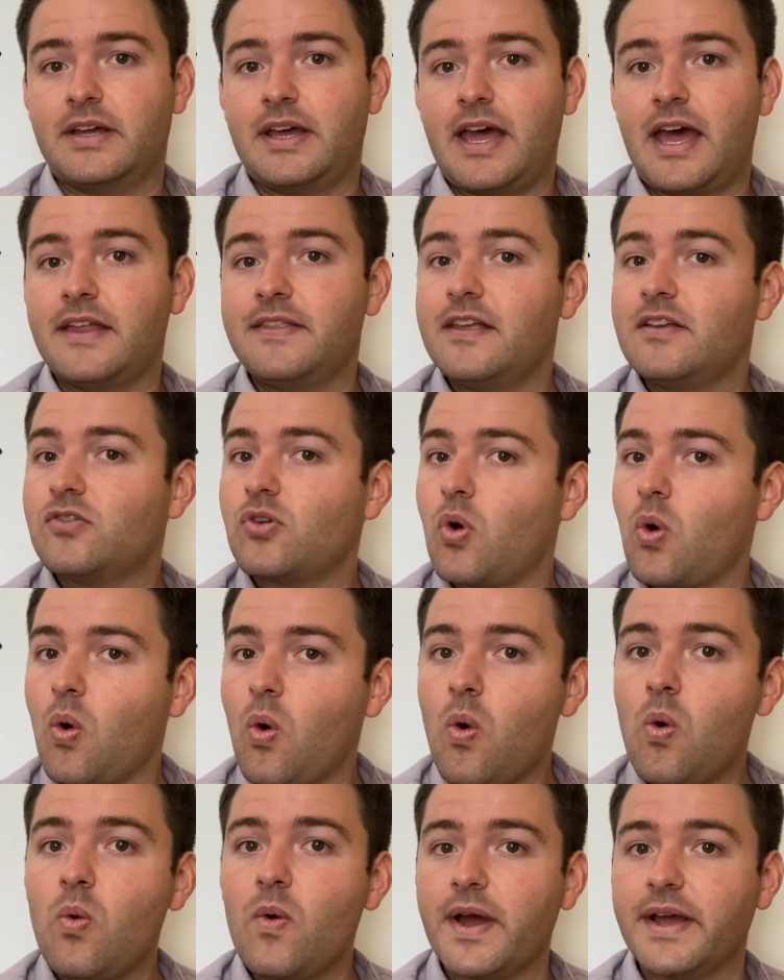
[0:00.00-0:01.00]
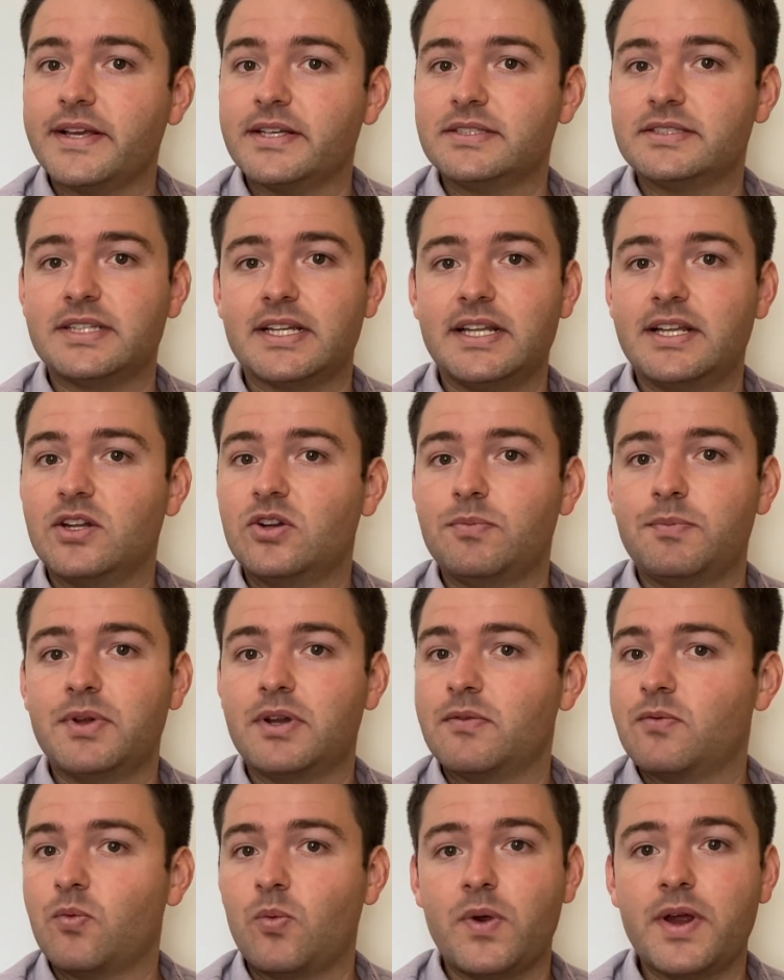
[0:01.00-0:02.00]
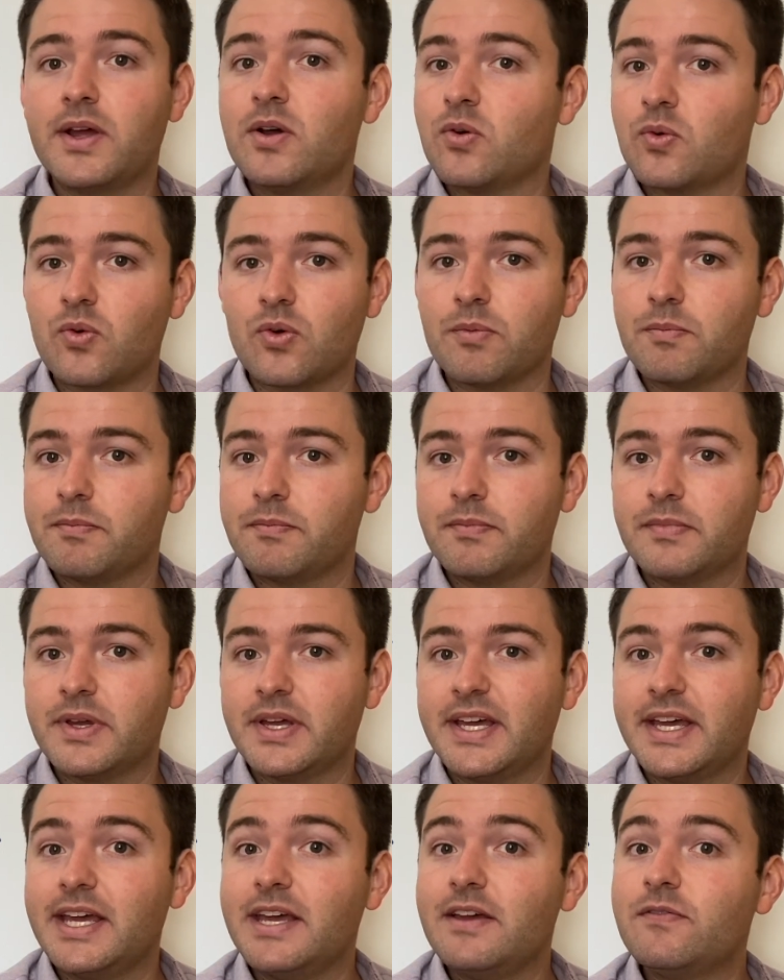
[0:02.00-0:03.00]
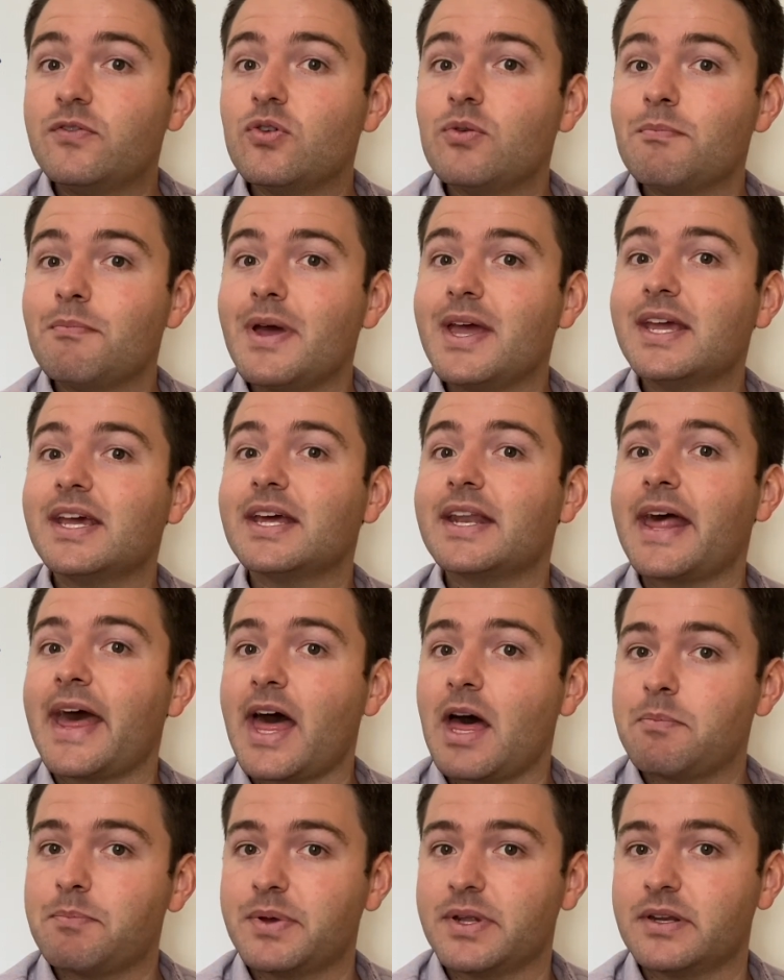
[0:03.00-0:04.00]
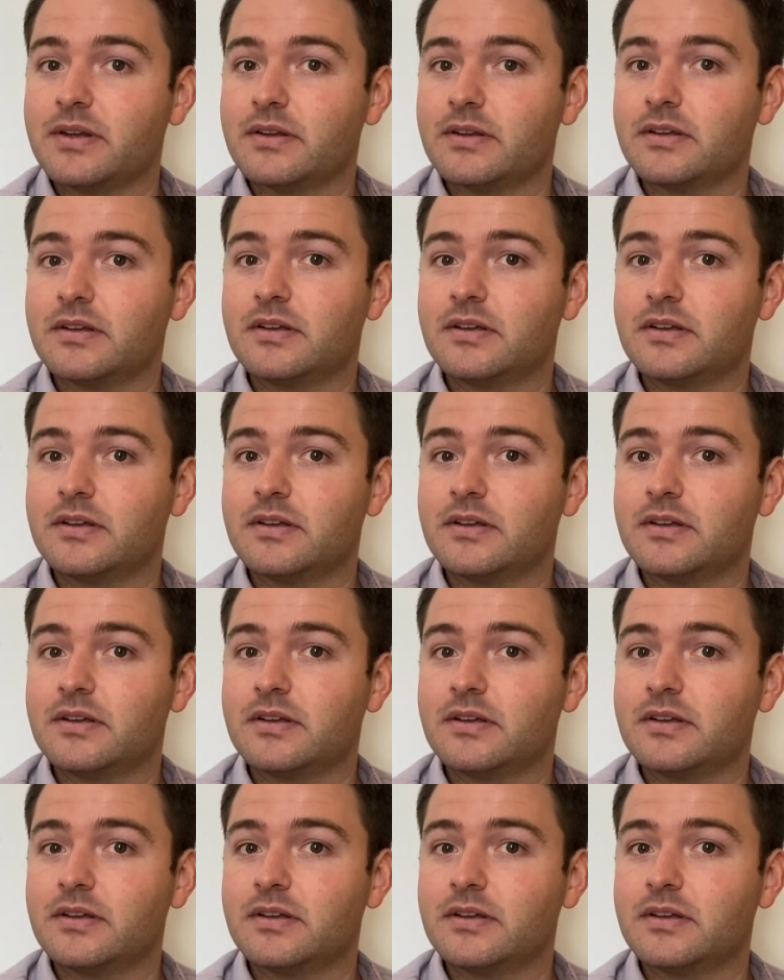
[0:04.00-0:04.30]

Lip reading: And there's always a little bit of wiggle room if you make it happen.